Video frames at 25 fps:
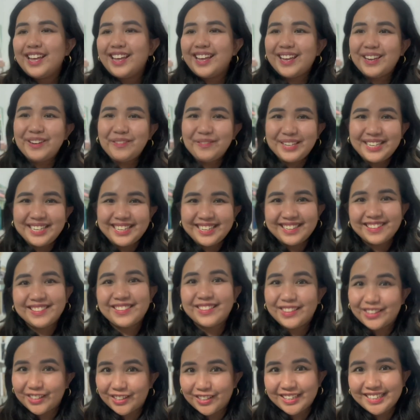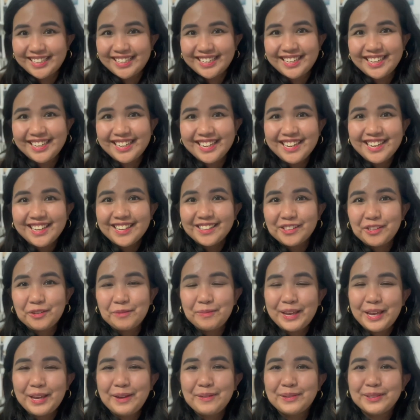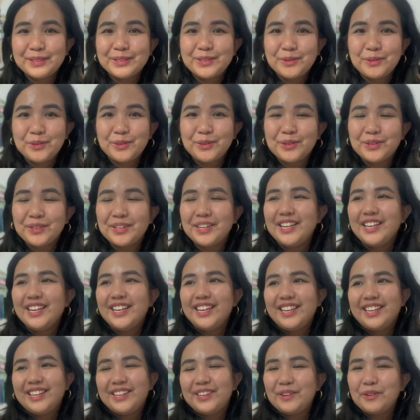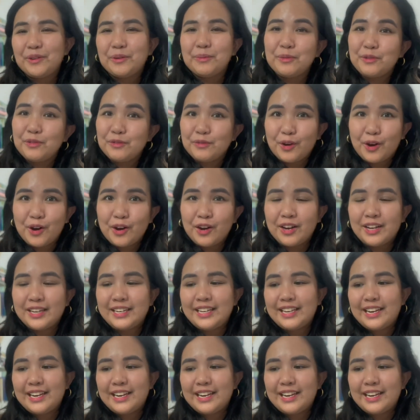and we needed 30 to be able to, you know, move on.